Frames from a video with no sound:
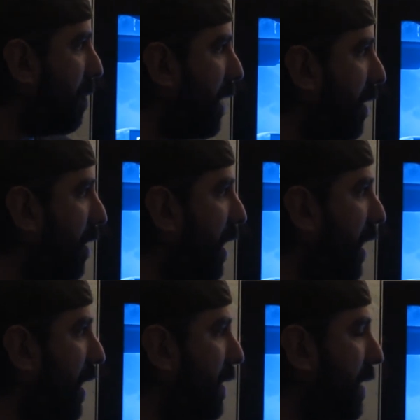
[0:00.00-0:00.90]
about,
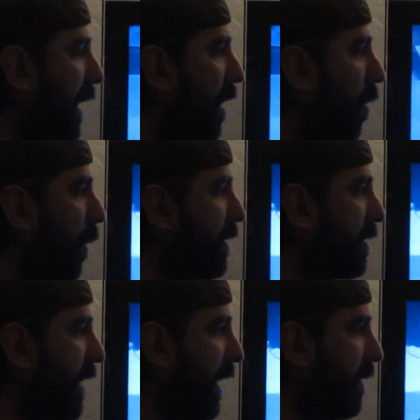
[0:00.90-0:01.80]
not always
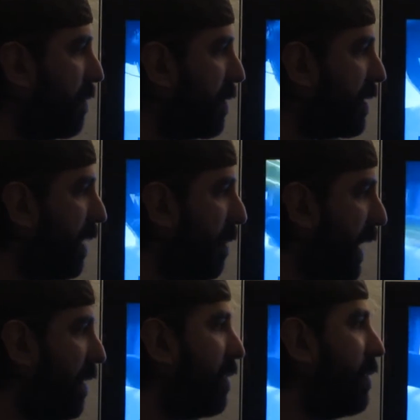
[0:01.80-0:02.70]
attacking from the same
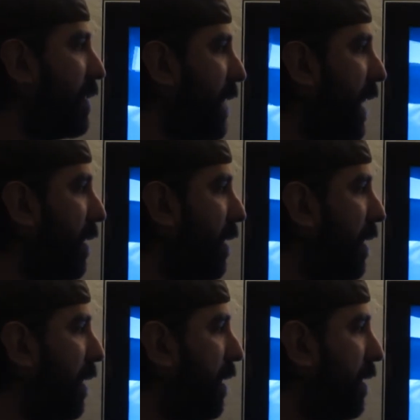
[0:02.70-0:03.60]
angle of attack.
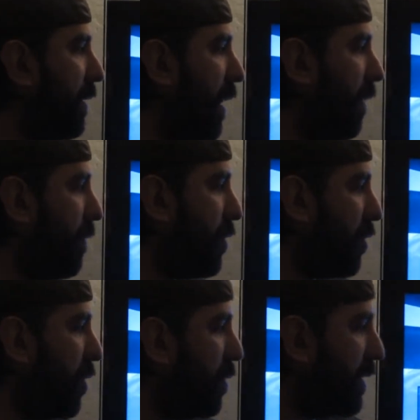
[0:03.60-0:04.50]
Now,
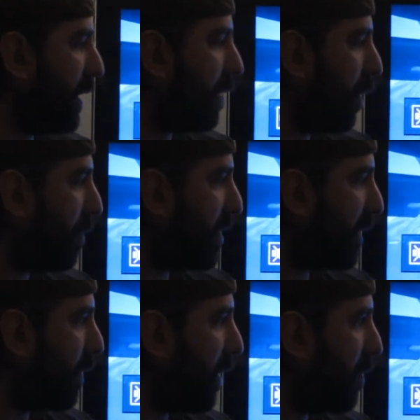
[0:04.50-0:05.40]
Future Crew did go up these
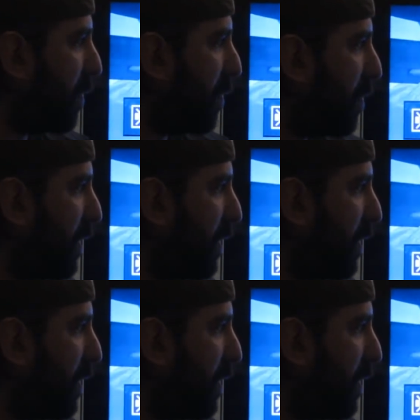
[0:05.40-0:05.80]
elevators with 2